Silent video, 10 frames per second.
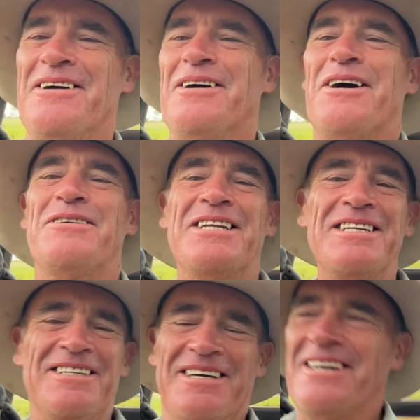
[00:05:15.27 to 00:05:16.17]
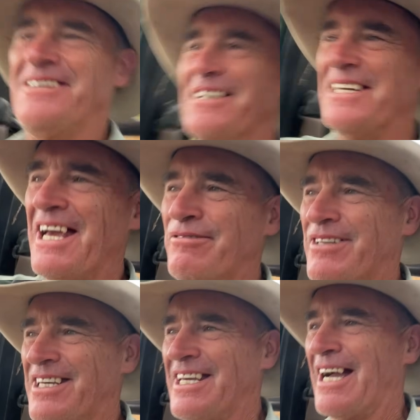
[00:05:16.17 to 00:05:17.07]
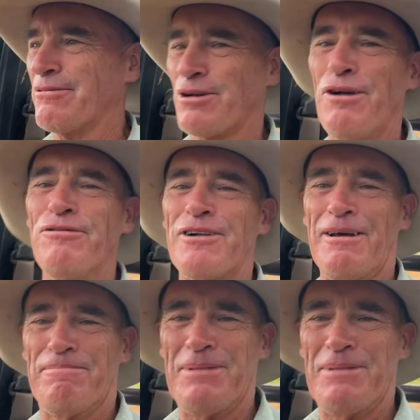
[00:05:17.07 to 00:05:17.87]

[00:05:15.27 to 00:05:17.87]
He didn't have the roof clipped